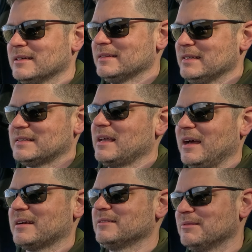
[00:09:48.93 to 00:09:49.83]
this
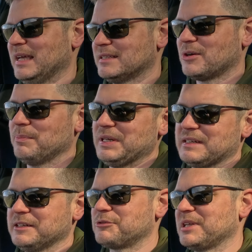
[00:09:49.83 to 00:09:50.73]
car is
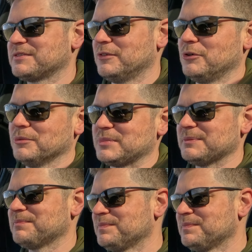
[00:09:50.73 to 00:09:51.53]
completely transformed.